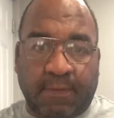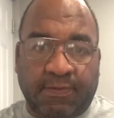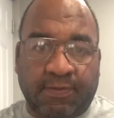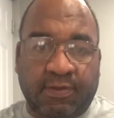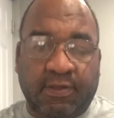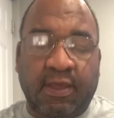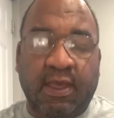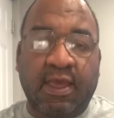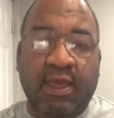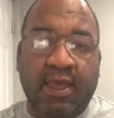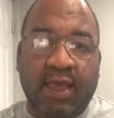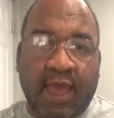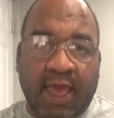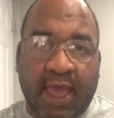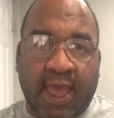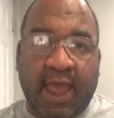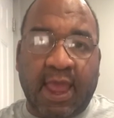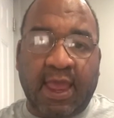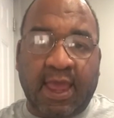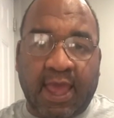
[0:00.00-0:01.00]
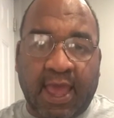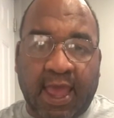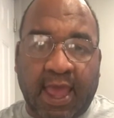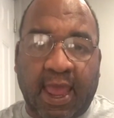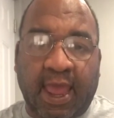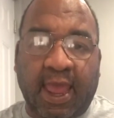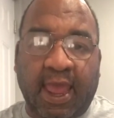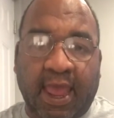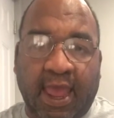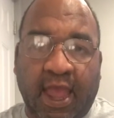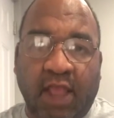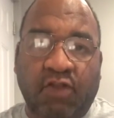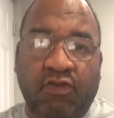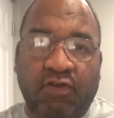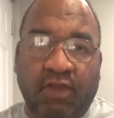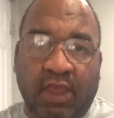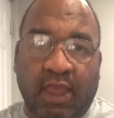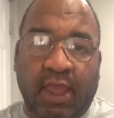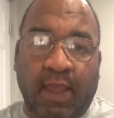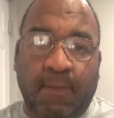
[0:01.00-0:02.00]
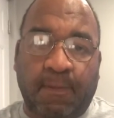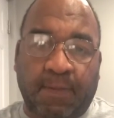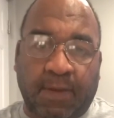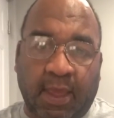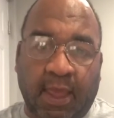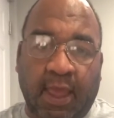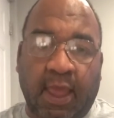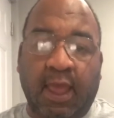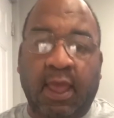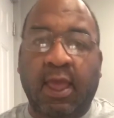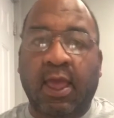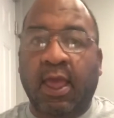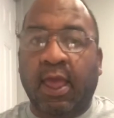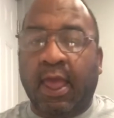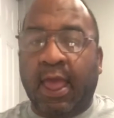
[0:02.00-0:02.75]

C-A-A-H-E-P